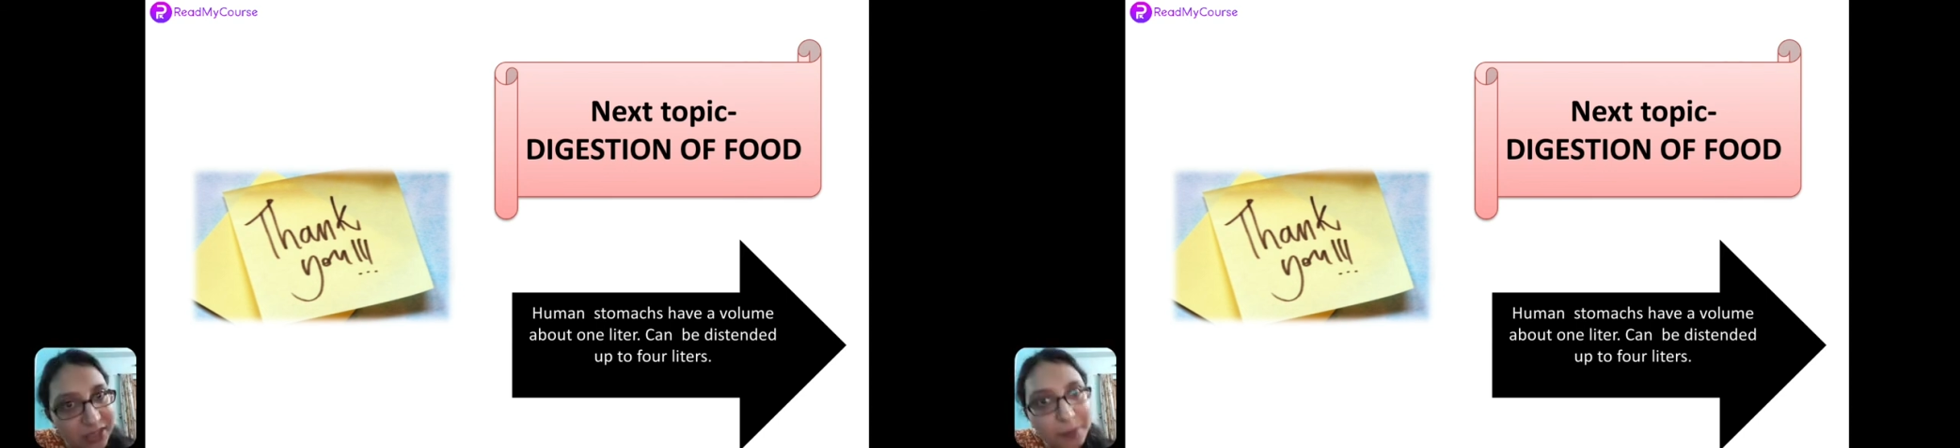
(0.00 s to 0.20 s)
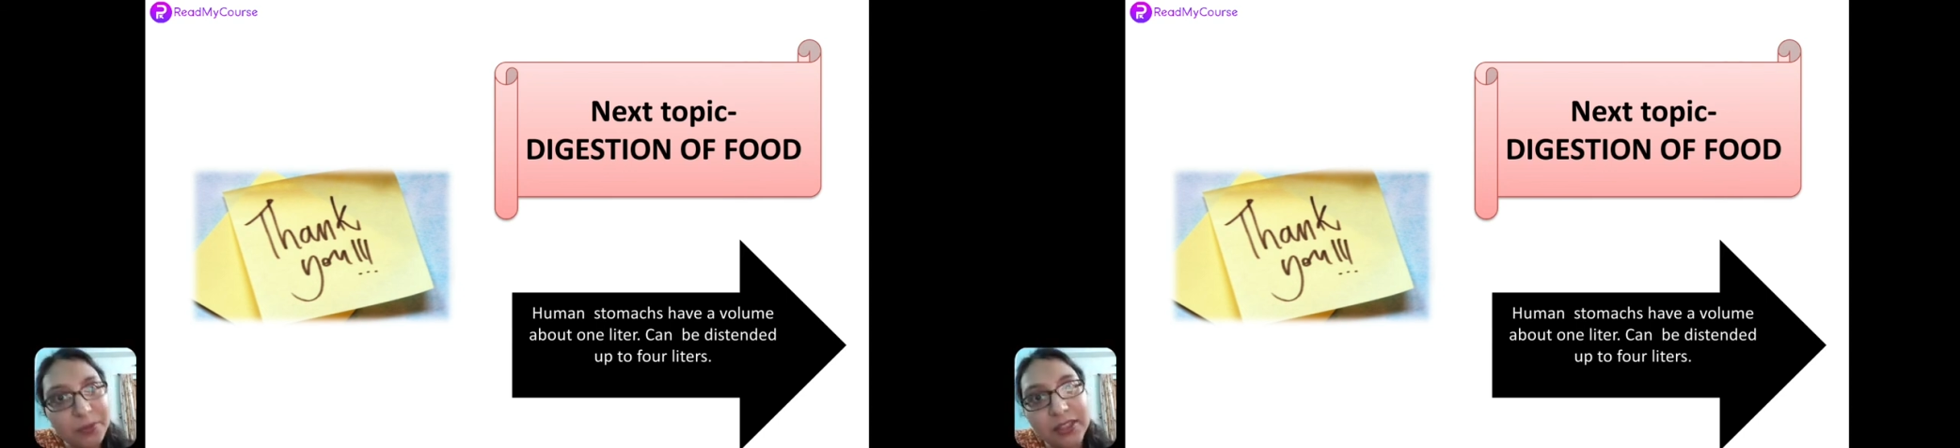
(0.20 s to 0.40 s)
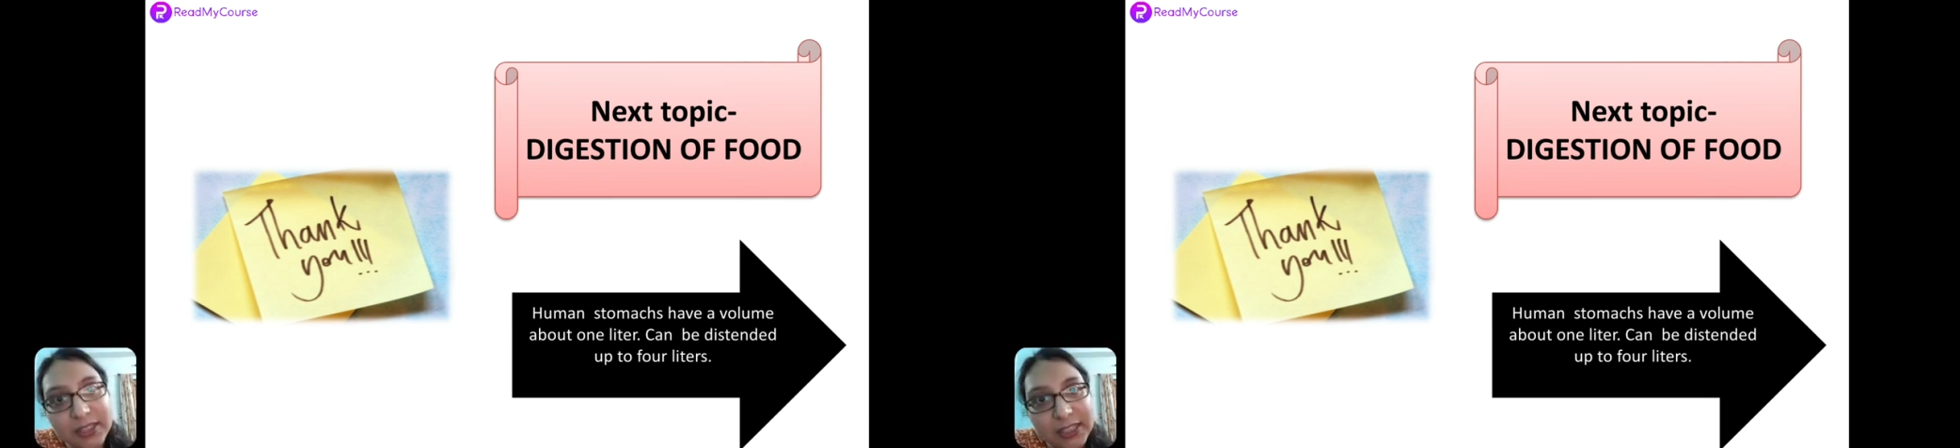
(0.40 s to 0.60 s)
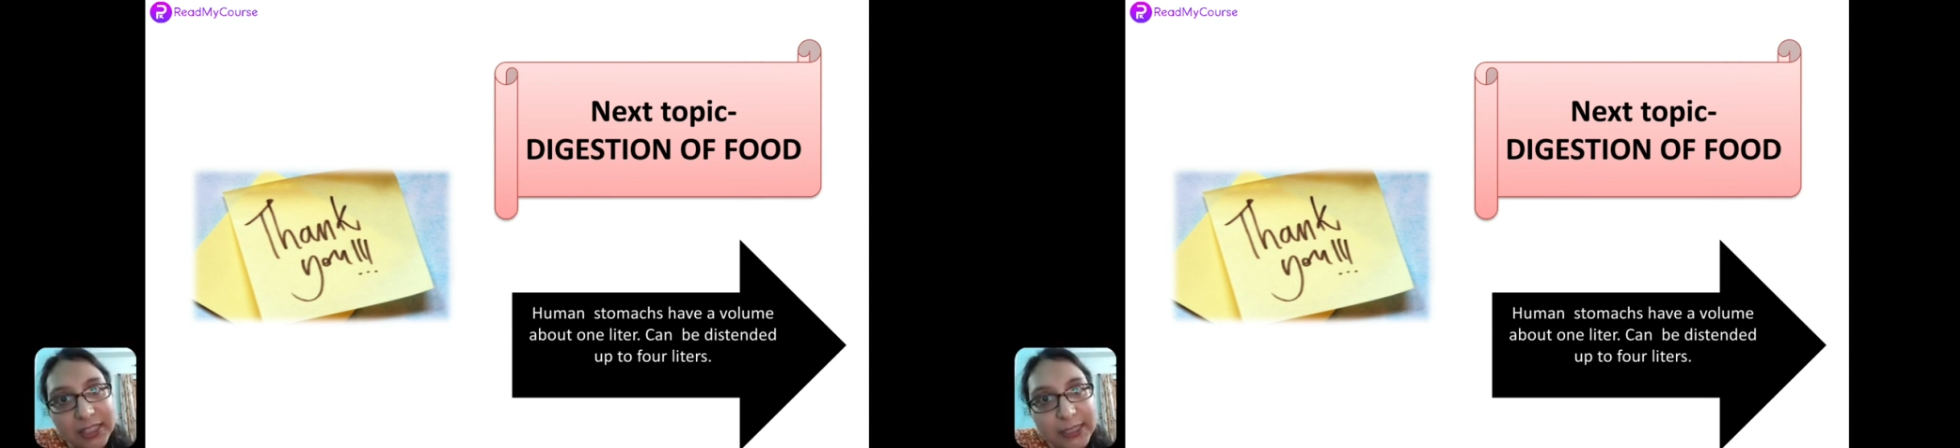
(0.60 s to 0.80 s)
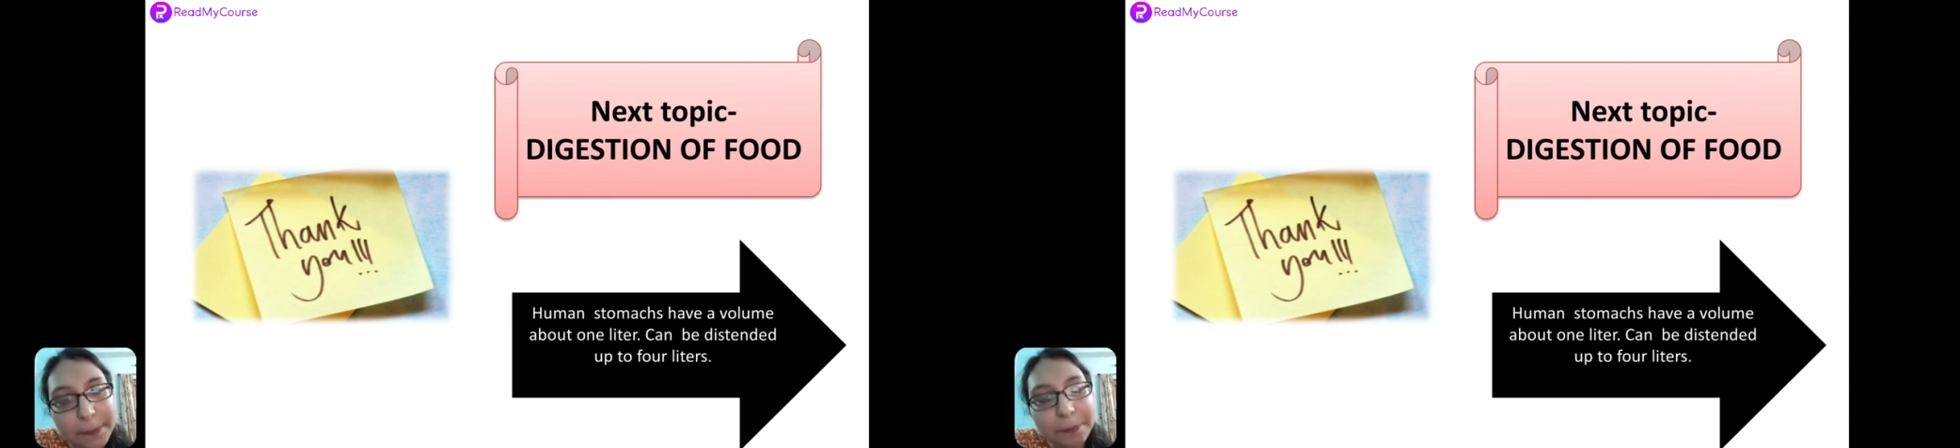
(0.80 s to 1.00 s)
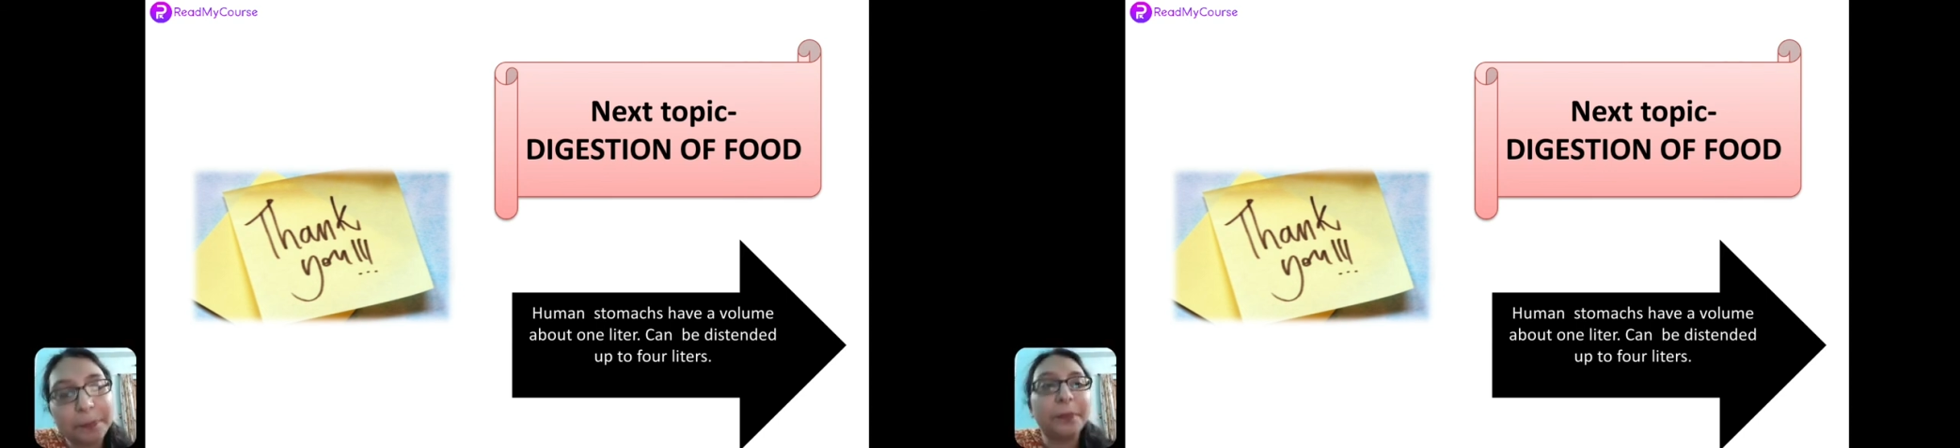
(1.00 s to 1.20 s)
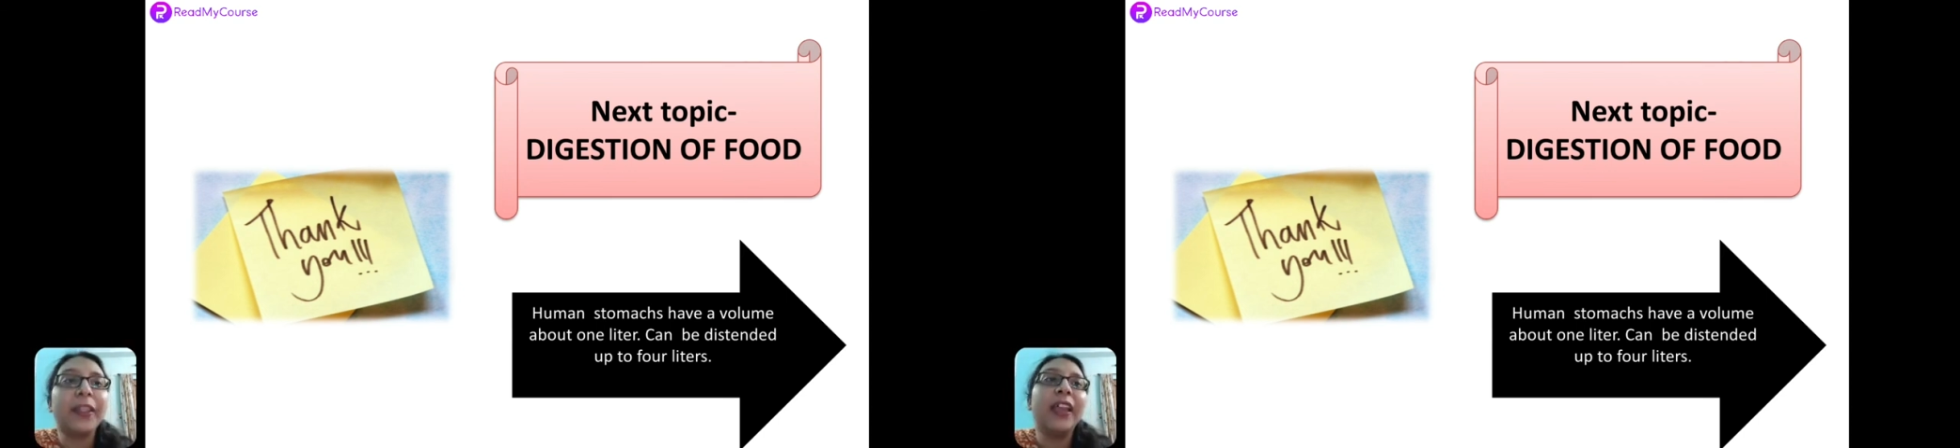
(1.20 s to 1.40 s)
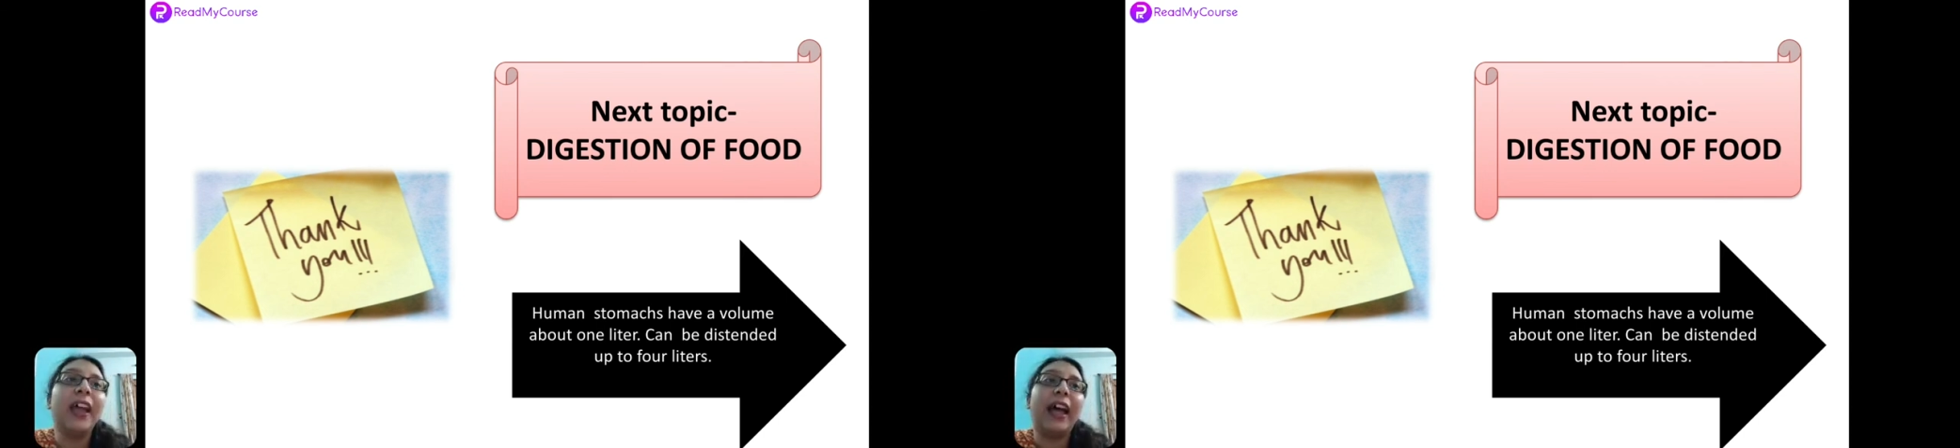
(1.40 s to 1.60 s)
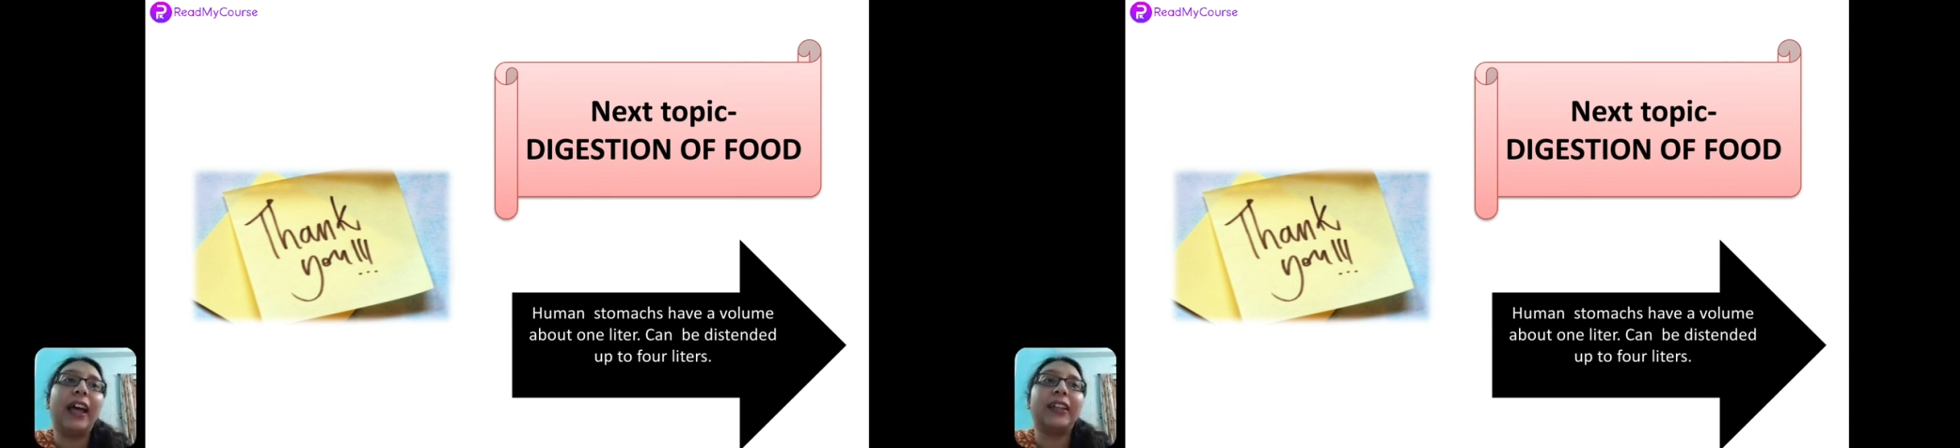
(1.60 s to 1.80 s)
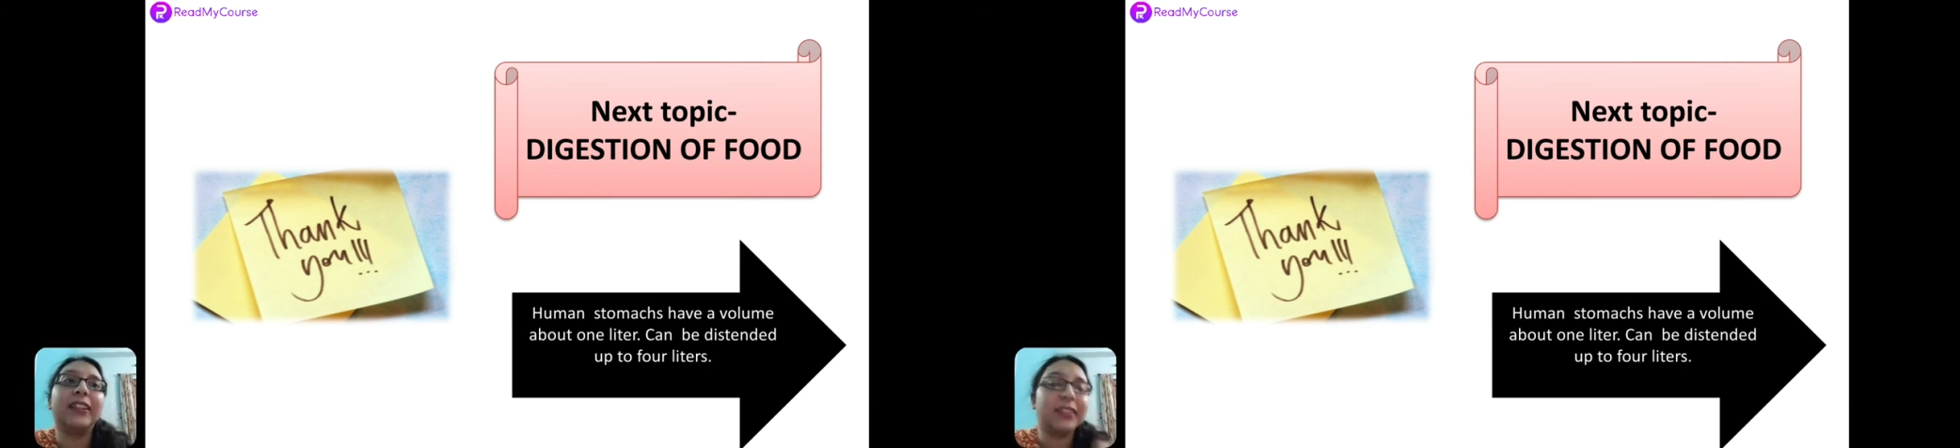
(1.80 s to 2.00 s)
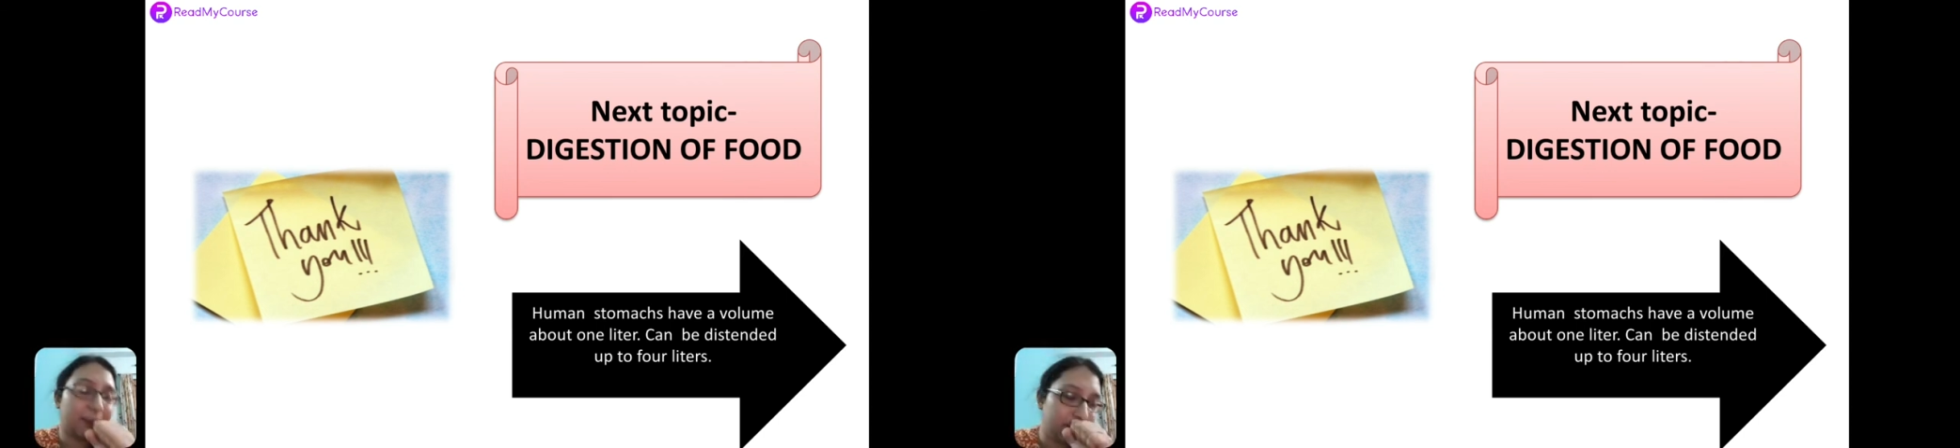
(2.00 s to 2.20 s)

substances. And